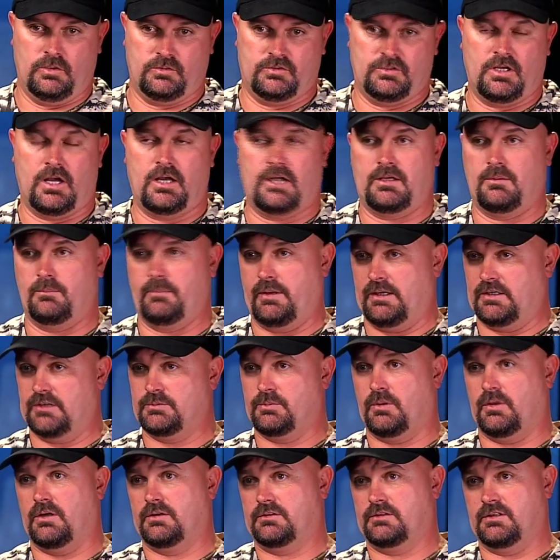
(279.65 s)
talking
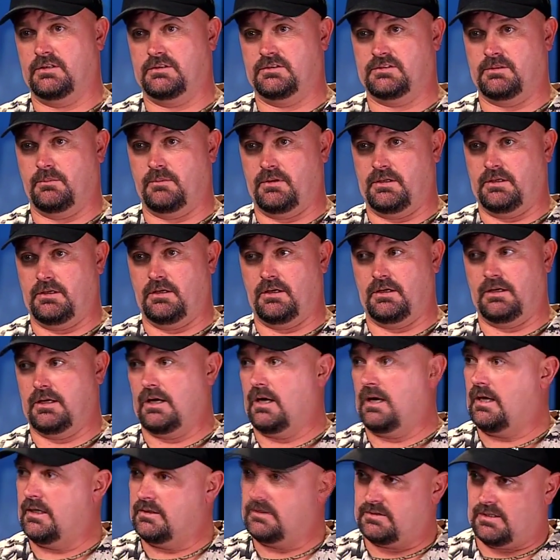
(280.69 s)
baseball to some of the young
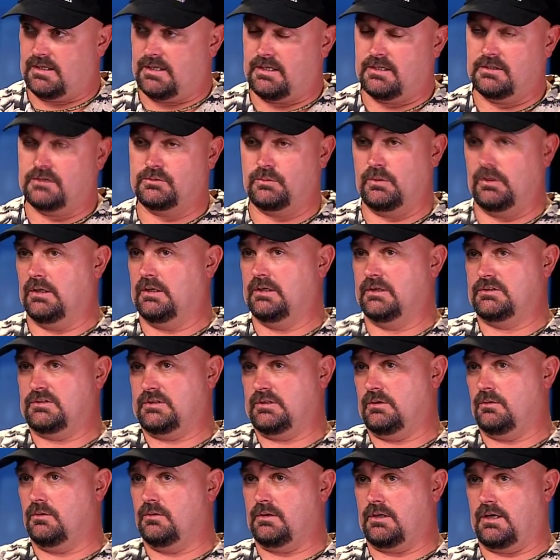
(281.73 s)
guys and as well as
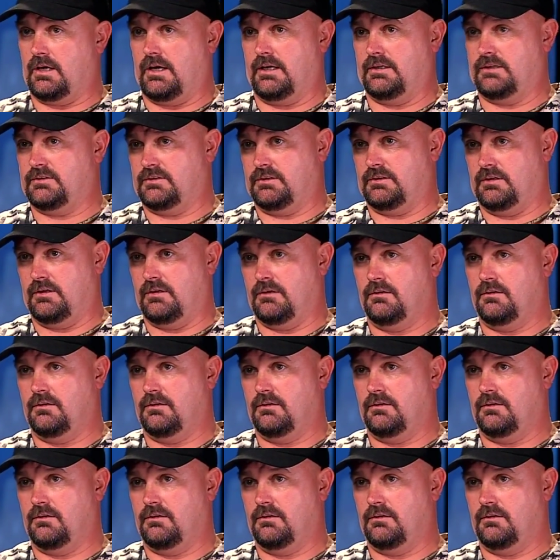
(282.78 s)
the old guys,